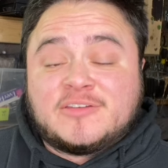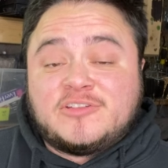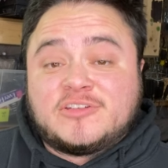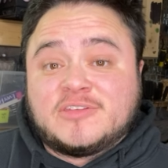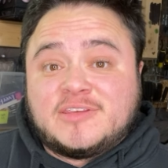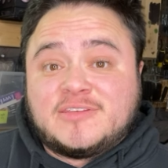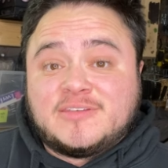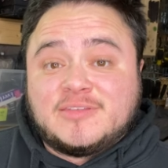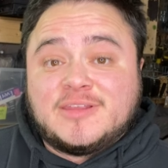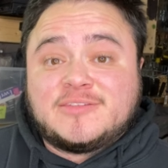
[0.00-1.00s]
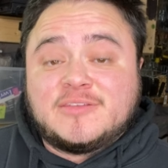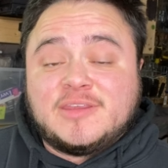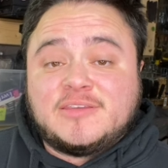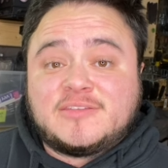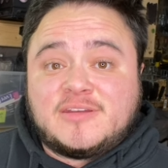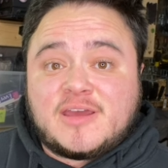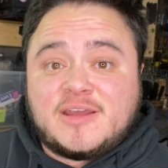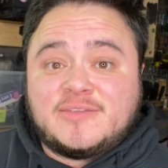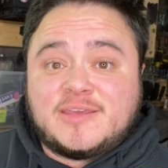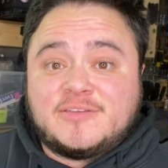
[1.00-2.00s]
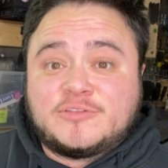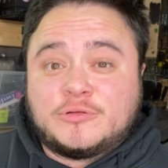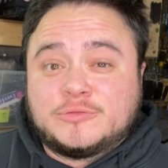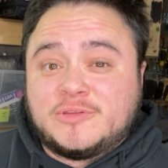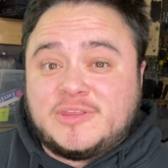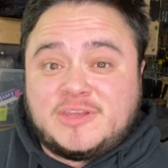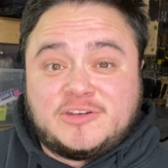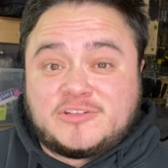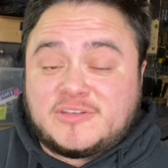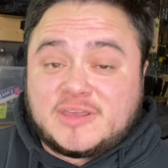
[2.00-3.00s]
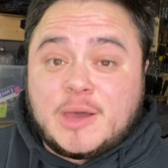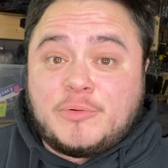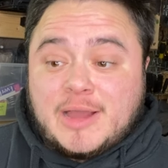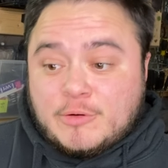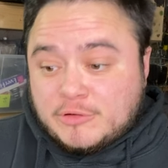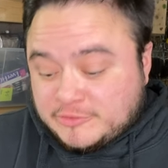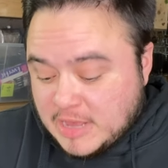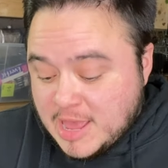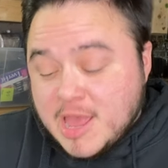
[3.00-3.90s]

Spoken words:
I just listed these tonight and they sold within just a couple hours